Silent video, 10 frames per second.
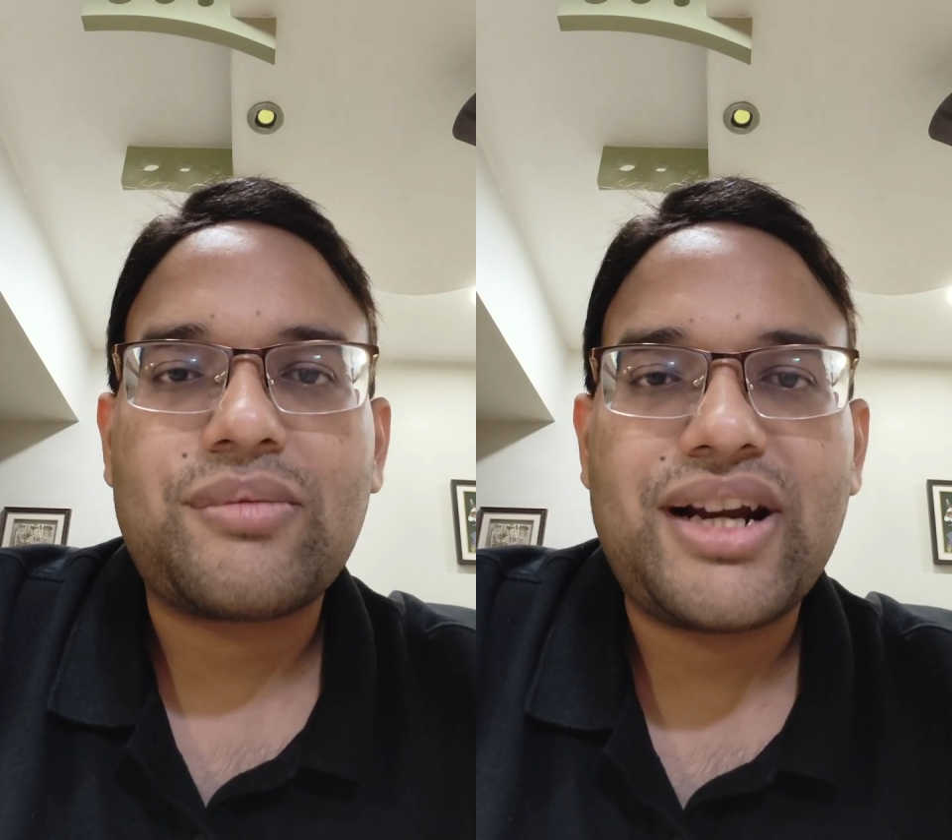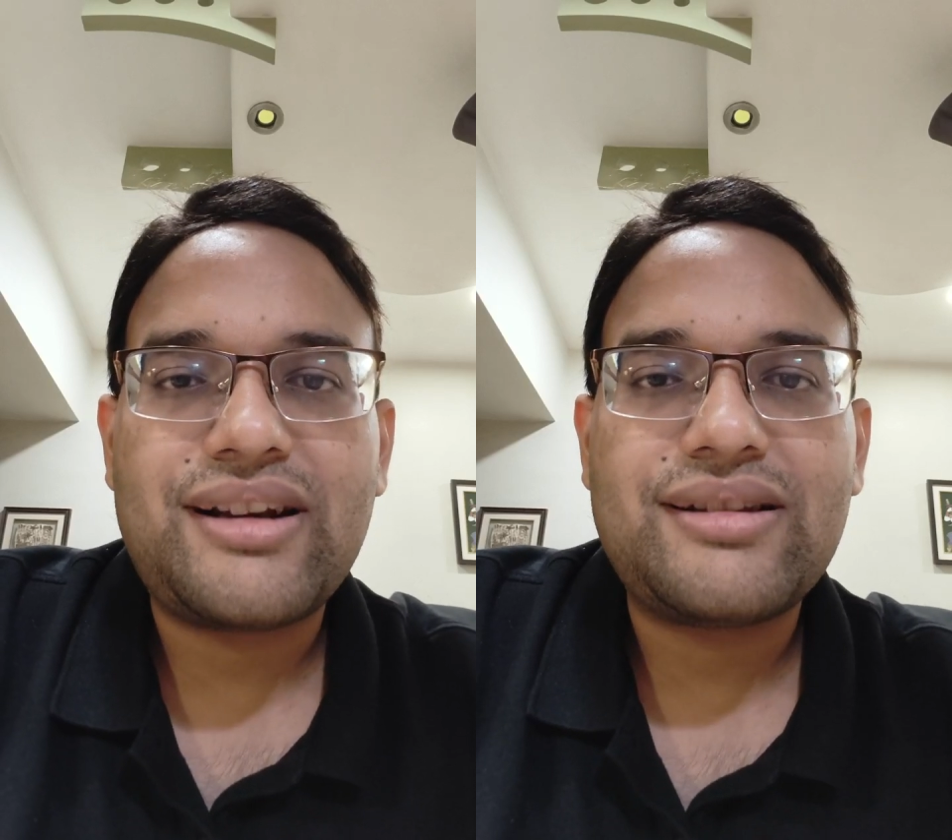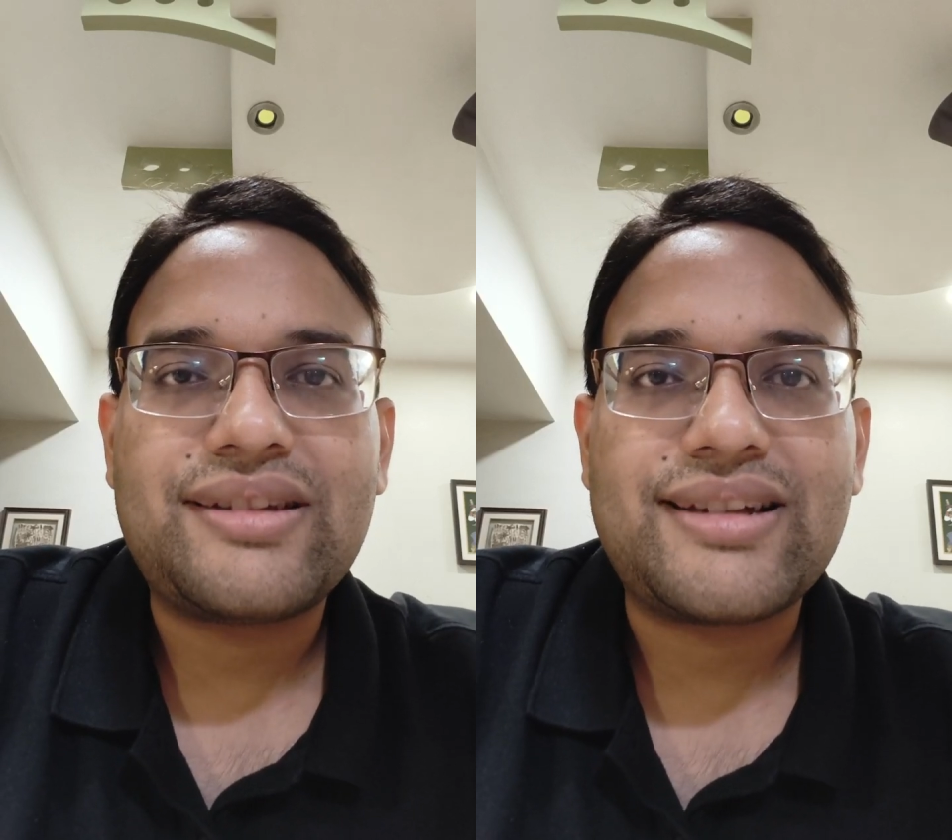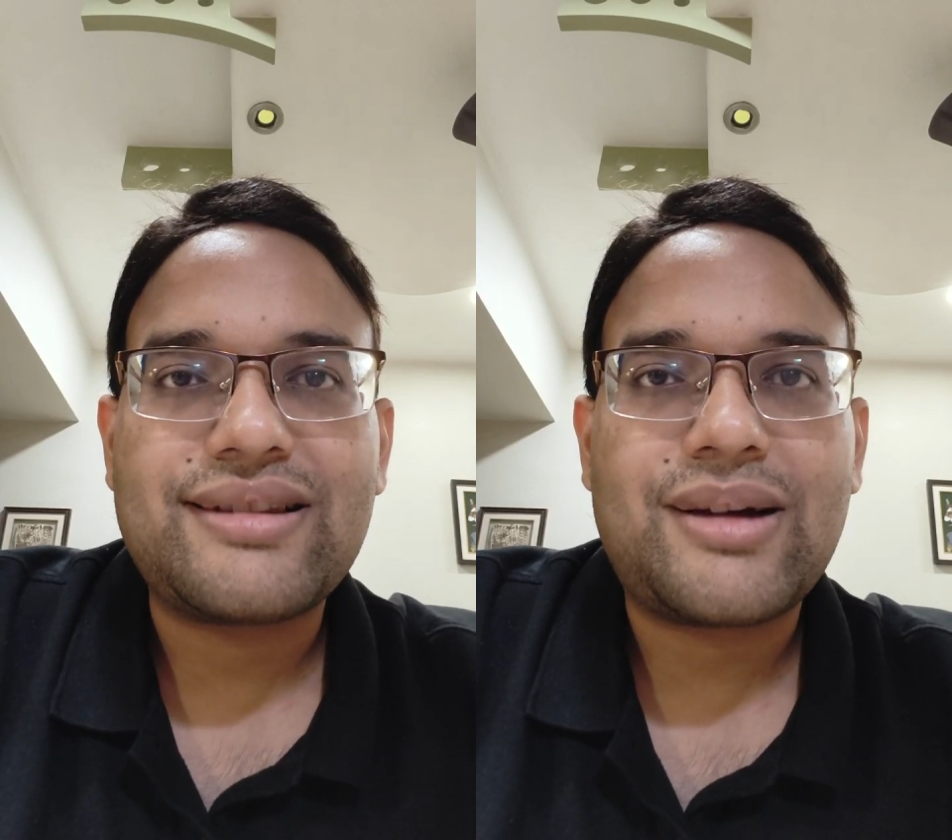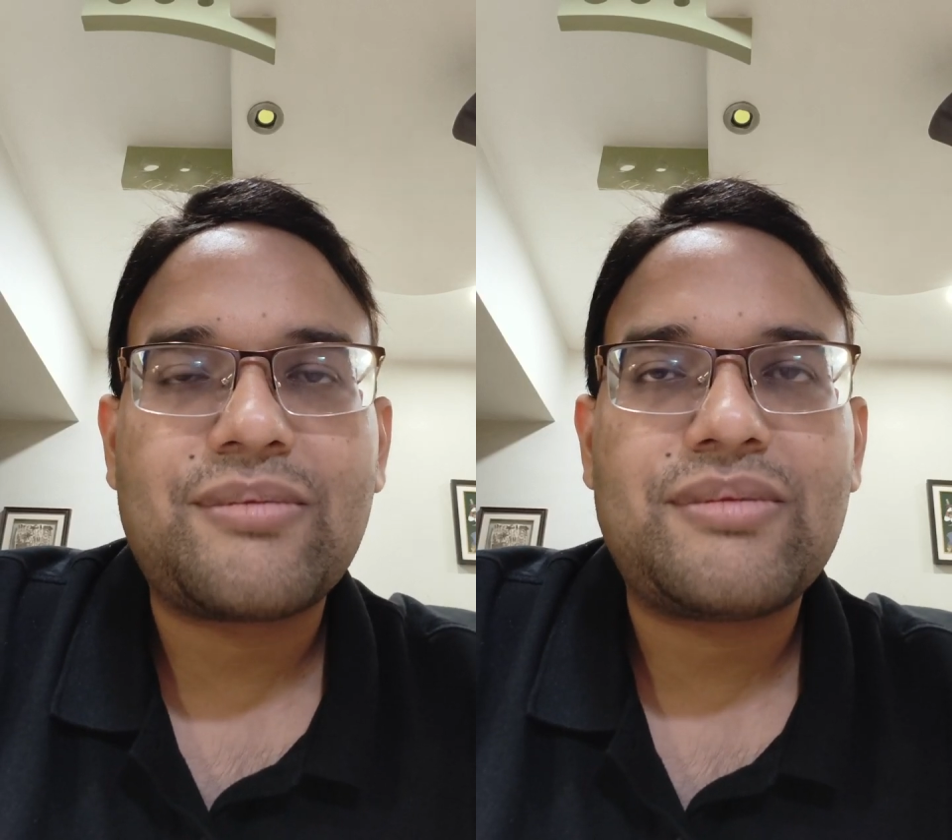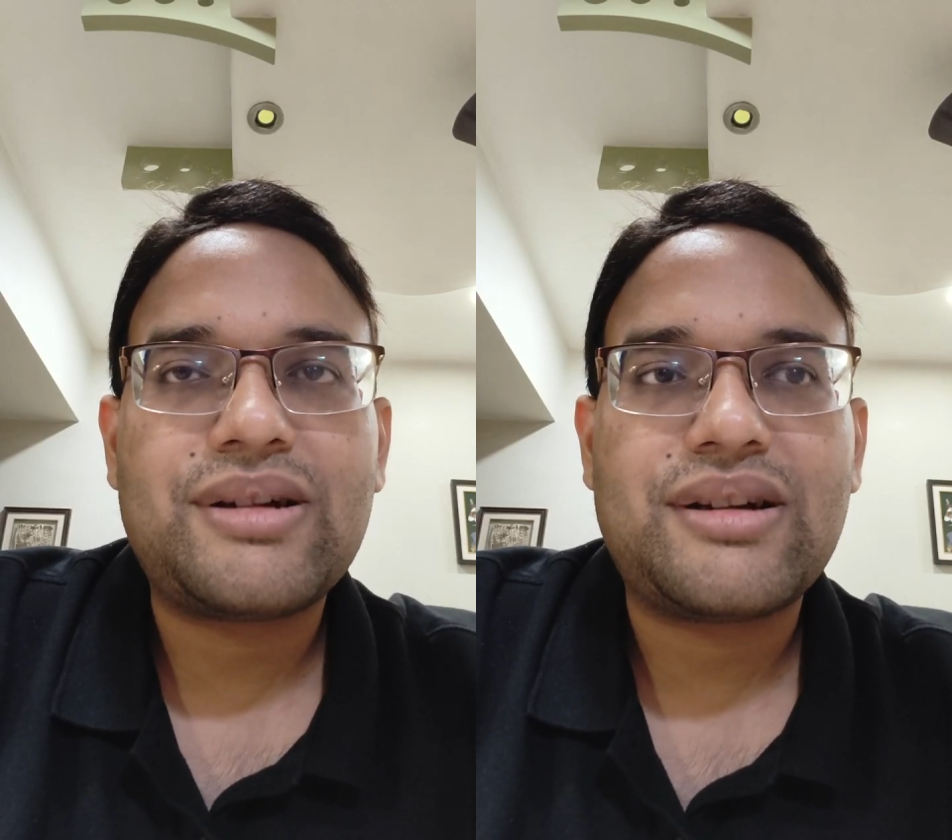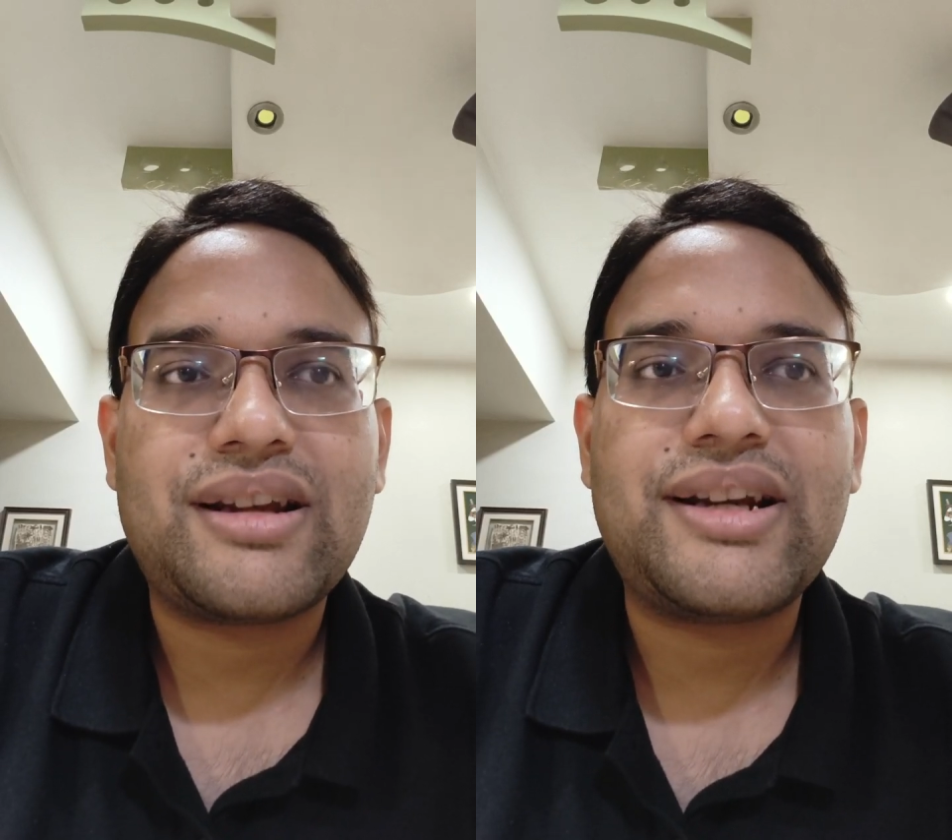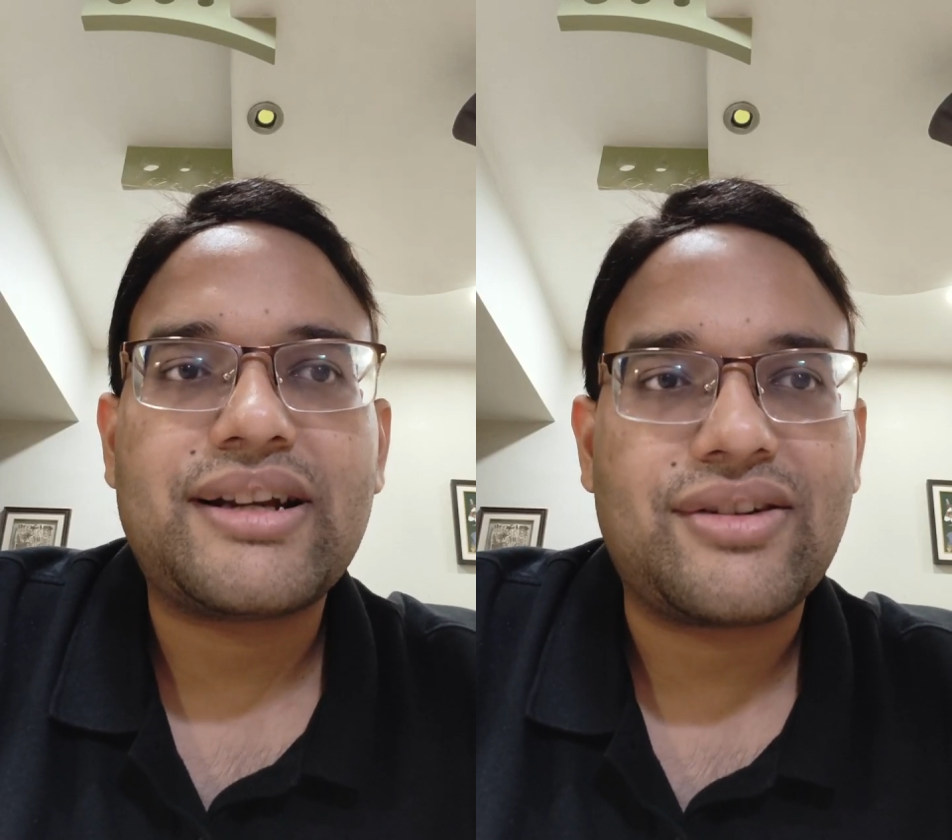made this exam
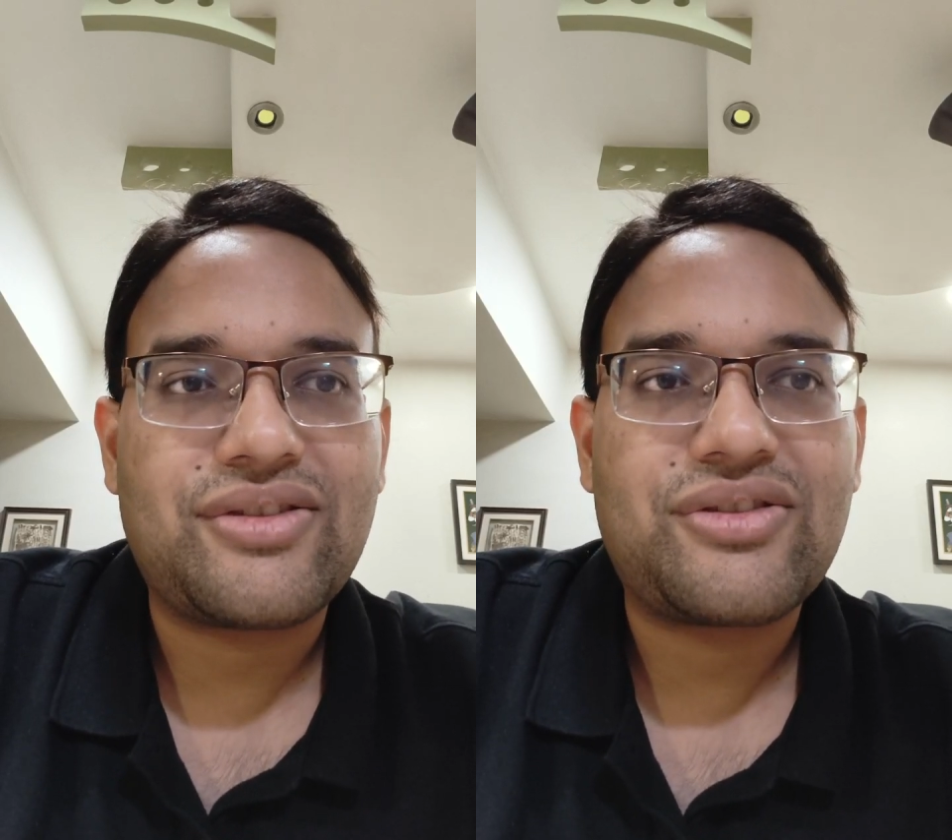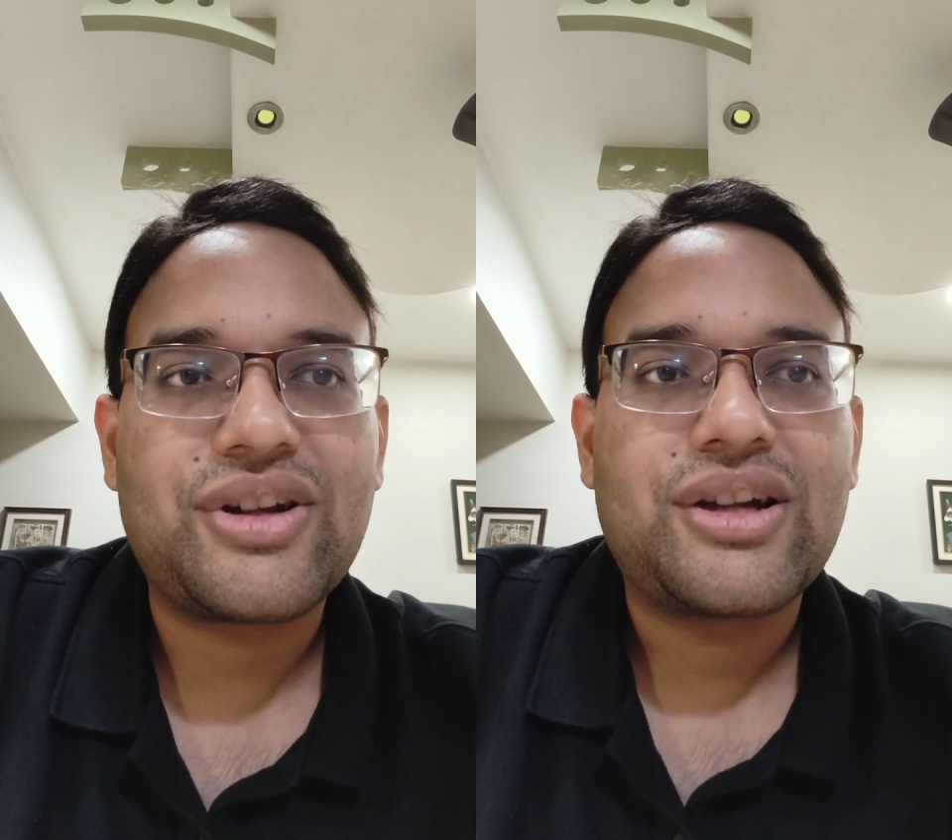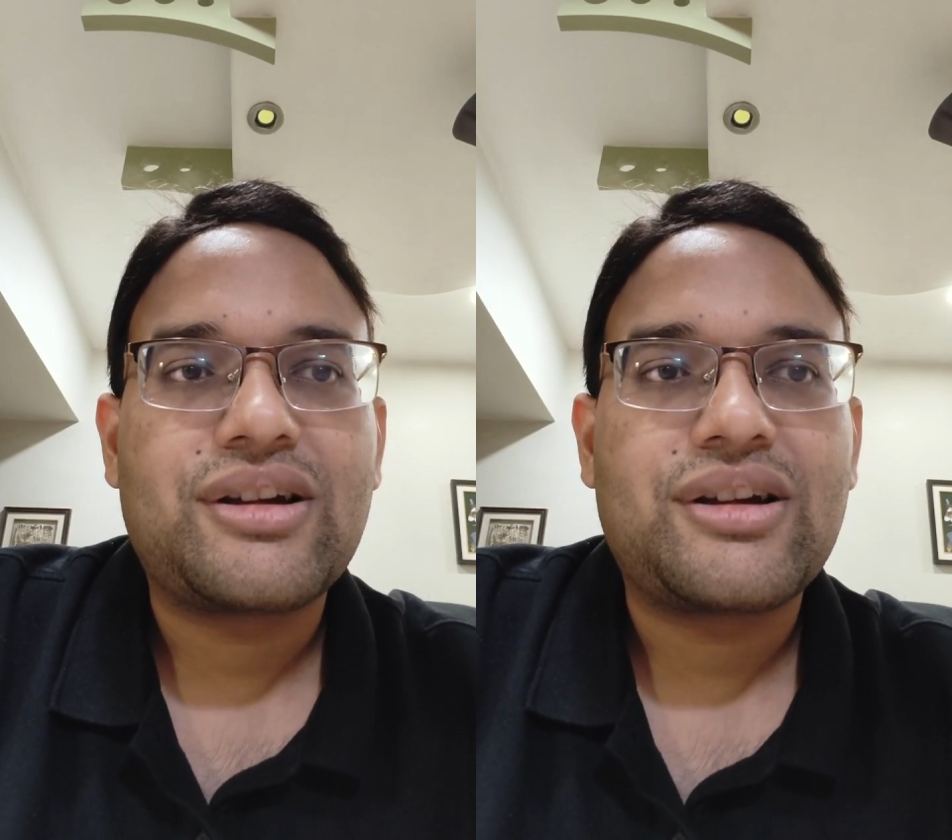really tough.